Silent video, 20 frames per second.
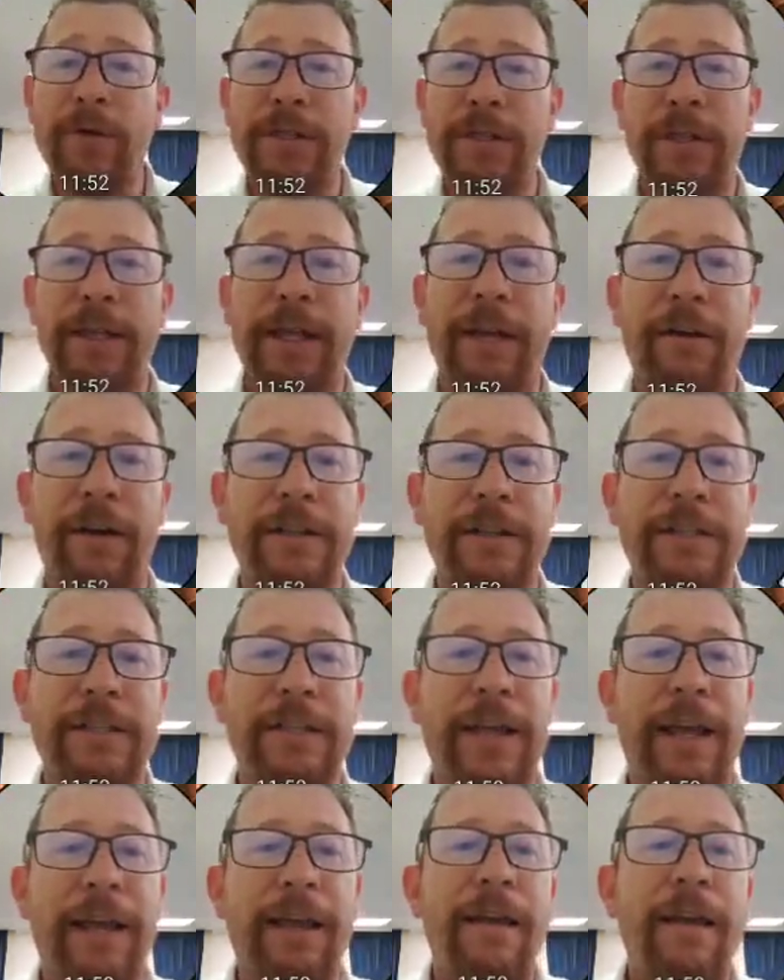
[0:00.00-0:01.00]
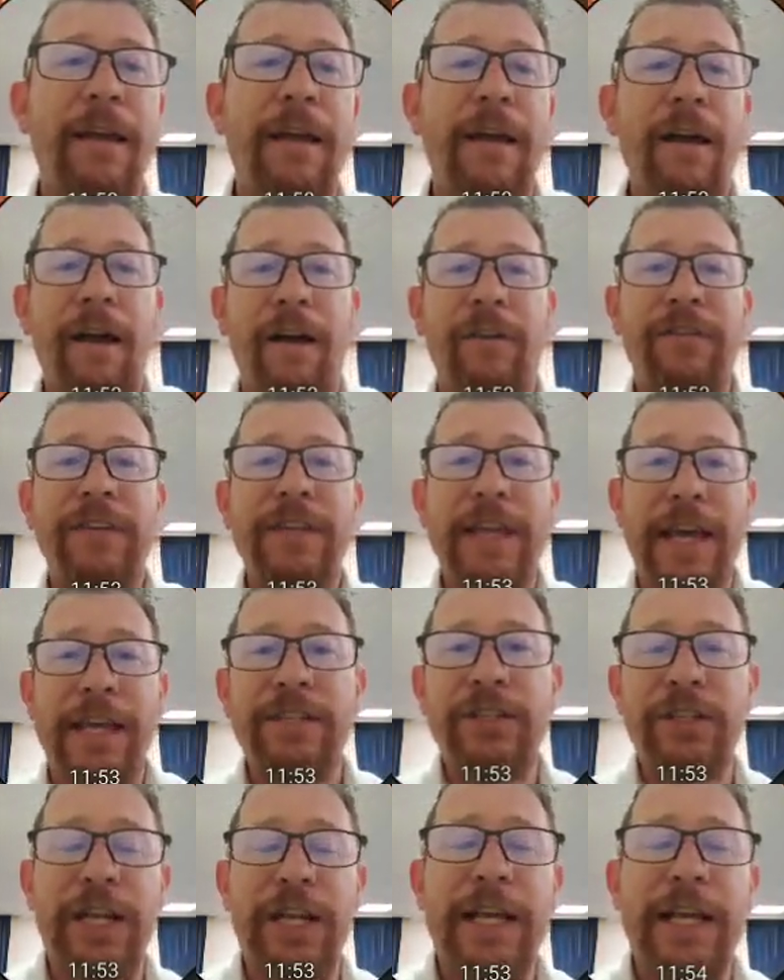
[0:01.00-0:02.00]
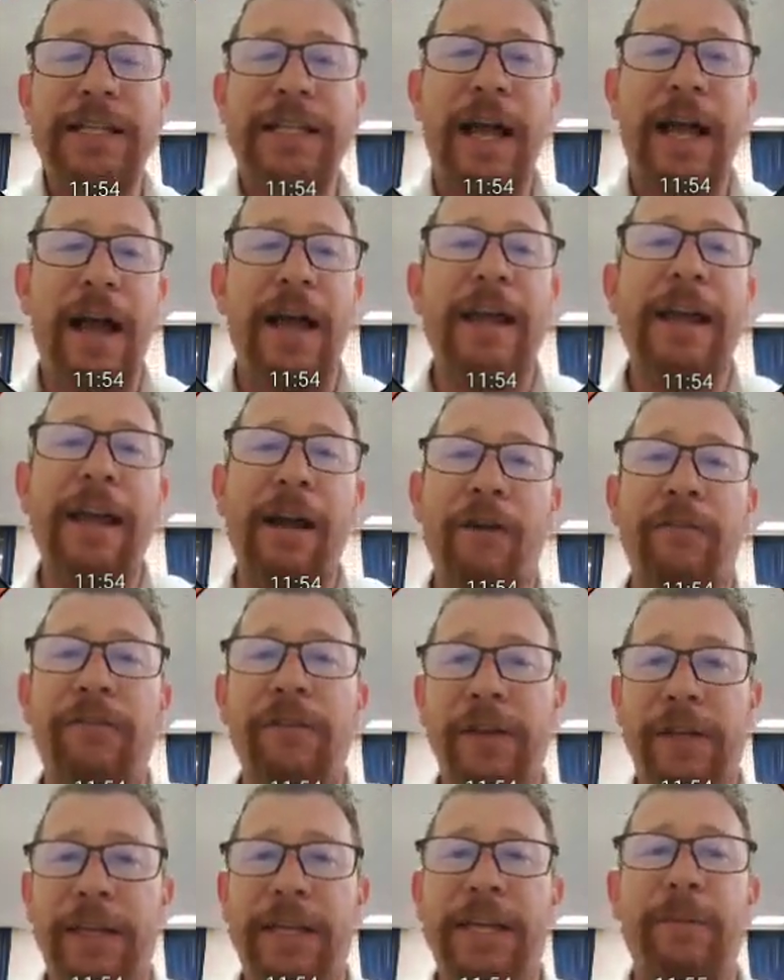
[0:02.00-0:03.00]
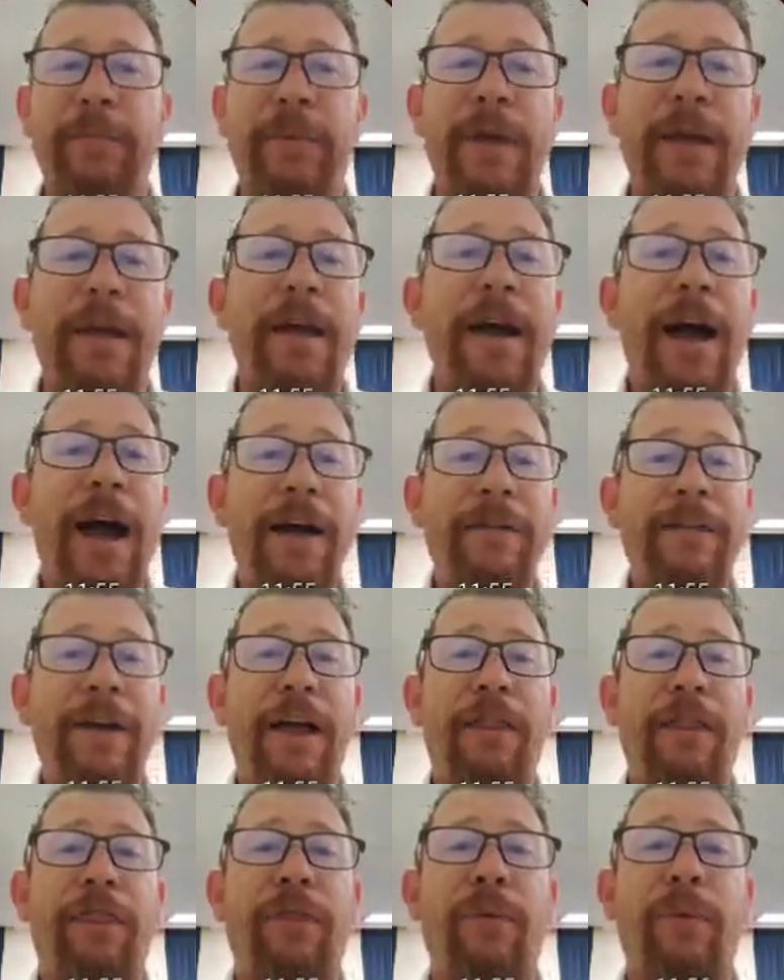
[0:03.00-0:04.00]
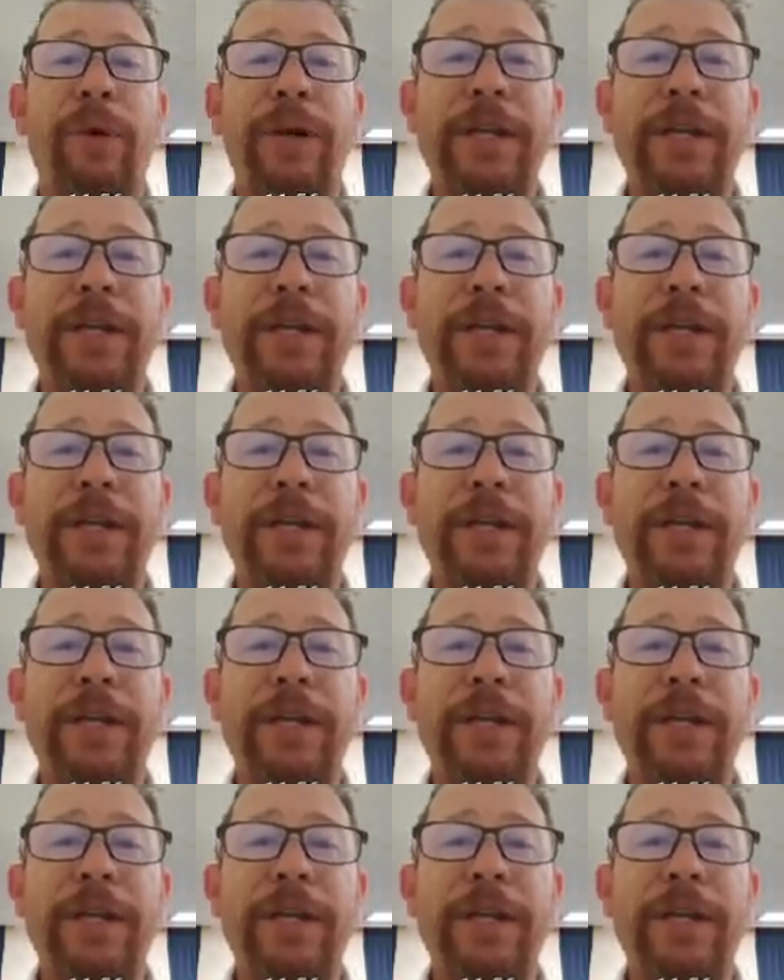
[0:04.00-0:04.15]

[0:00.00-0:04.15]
it later on today of yesterday's High Elf Keep. I've got 3